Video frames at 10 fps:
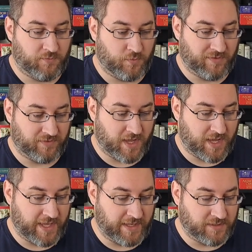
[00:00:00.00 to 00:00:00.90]
We've
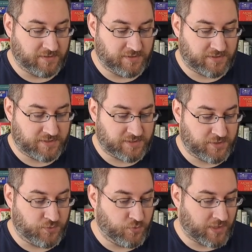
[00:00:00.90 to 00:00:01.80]
got
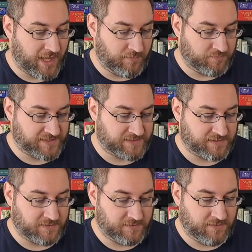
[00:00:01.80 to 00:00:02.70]
two
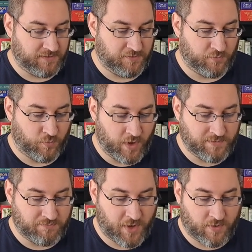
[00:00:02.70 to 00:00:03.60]
cups,
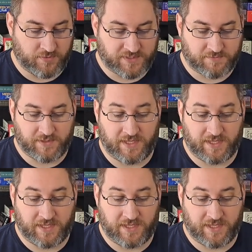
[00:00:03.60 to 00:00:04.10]
one bones.